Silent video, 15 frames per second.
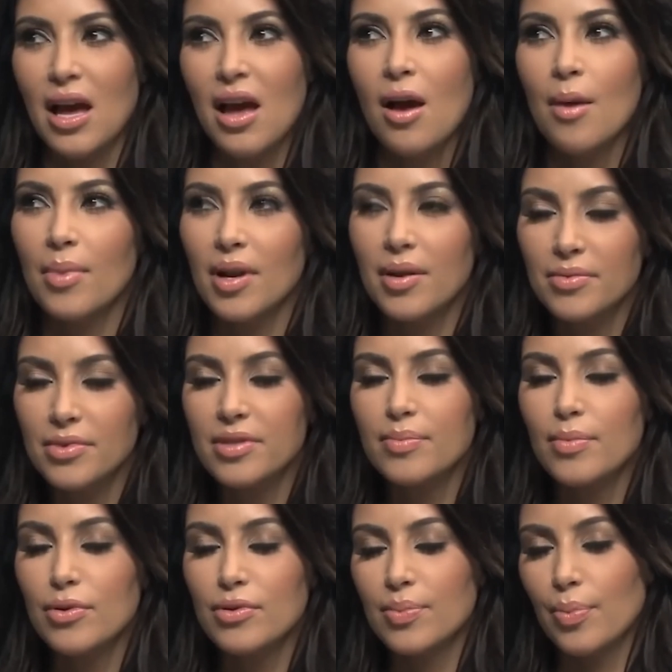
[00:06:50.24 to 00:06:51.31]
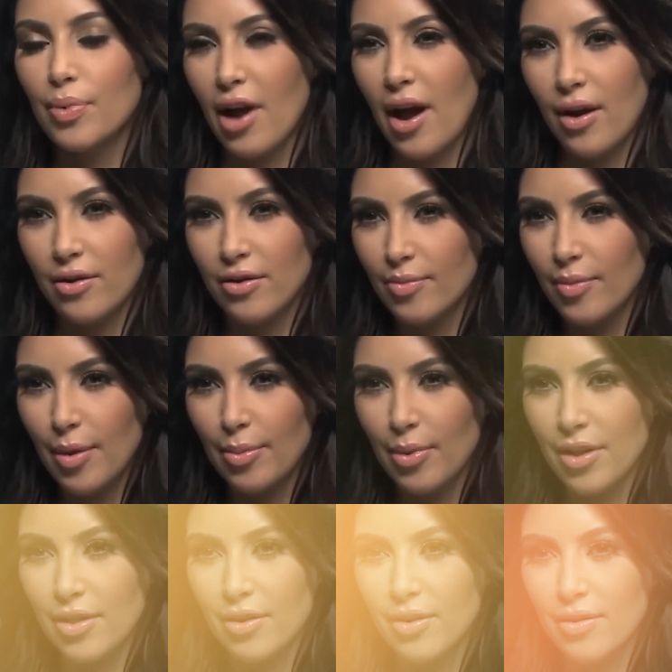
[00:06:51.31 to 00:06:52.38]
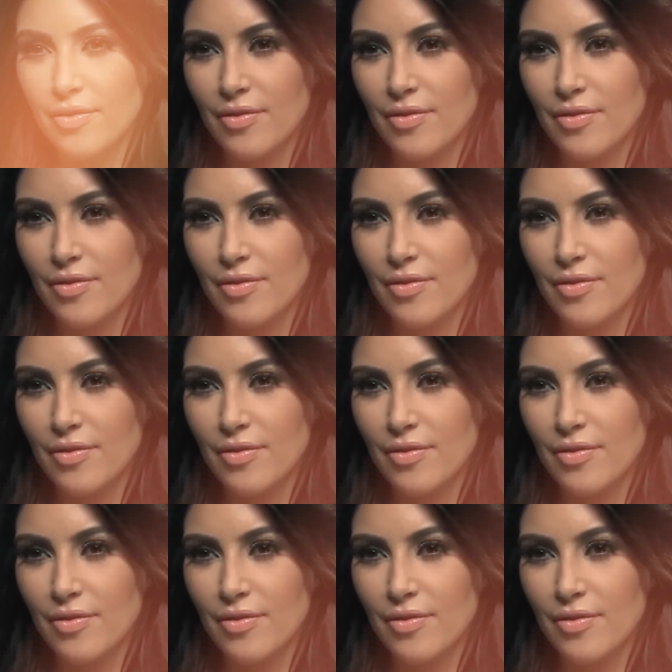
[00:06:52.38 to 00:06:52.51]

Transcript: she is even running after her ex husband after she